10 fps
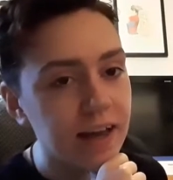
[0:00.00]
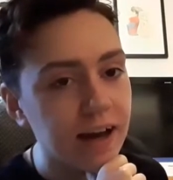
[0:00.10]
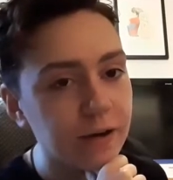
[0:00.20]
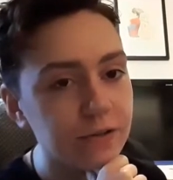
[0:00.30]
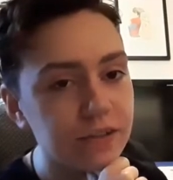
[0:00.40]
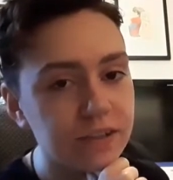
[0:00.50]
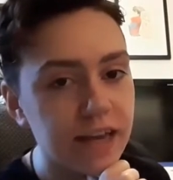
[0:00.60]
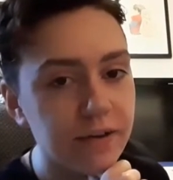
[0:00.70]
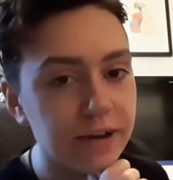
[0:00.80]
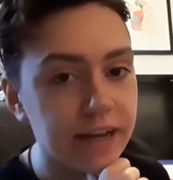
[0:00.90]
I was
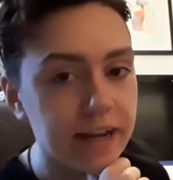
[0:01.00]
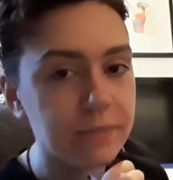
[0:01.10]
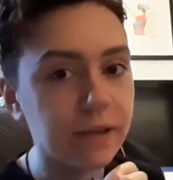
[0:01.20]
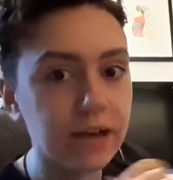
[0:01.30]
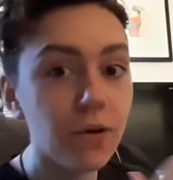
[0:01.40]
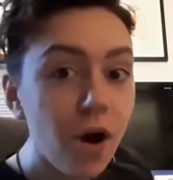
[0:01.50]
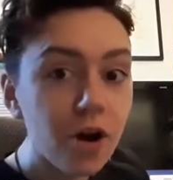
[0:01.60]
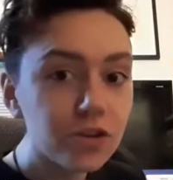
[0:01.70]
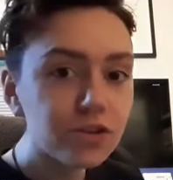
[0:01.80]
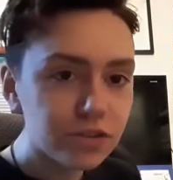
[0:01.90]
staring at him like,
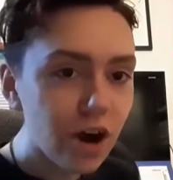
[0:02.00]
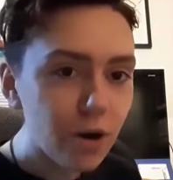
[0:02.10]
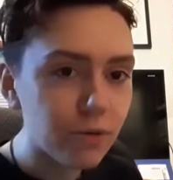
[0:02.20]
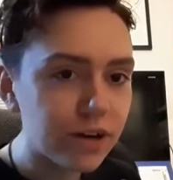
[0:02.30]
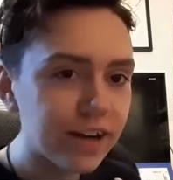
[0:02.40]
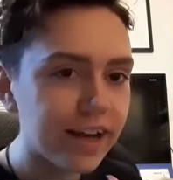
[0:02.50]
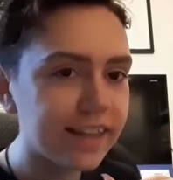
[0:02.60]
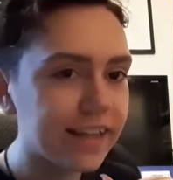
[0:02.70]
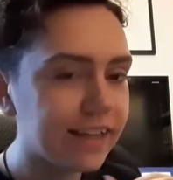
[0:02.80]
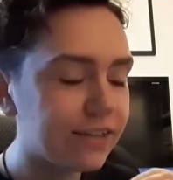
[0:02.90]
Sontaran,
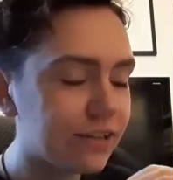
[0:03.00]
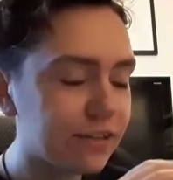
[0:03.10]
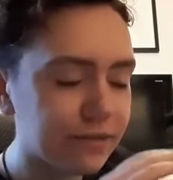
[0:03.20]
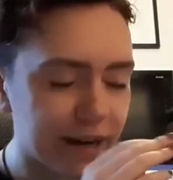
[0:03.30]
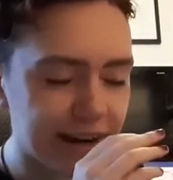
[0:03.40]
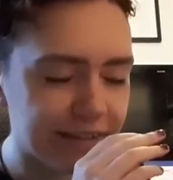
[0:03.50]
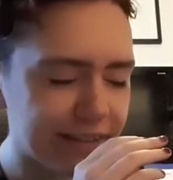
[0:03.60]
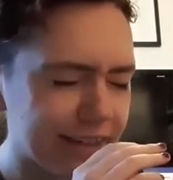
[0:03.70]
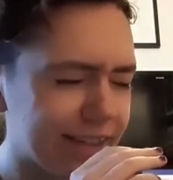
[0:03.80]
and then he turned around